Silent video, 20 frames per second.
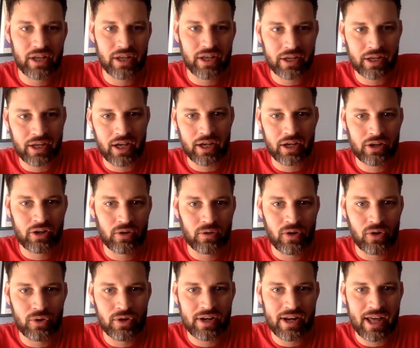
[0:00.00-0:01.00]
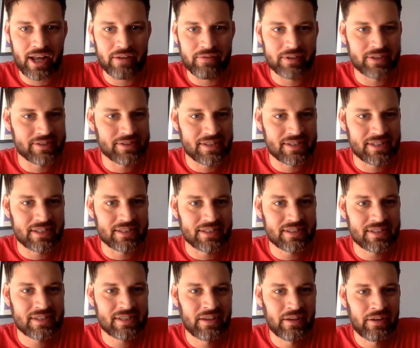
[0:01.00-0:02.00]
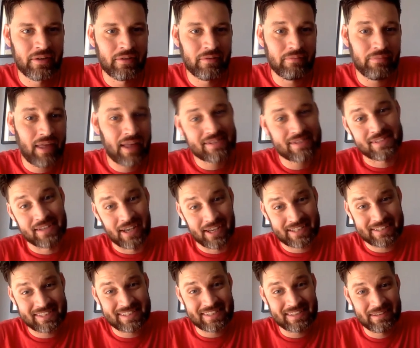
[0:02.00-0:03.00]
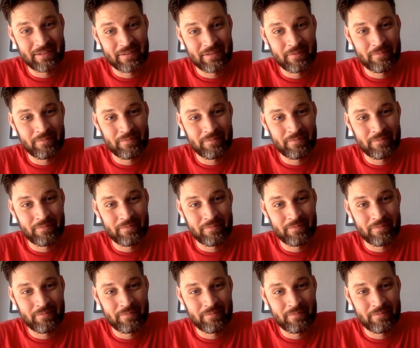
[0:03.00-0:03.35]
uh, got coroned out of existence. That sucks.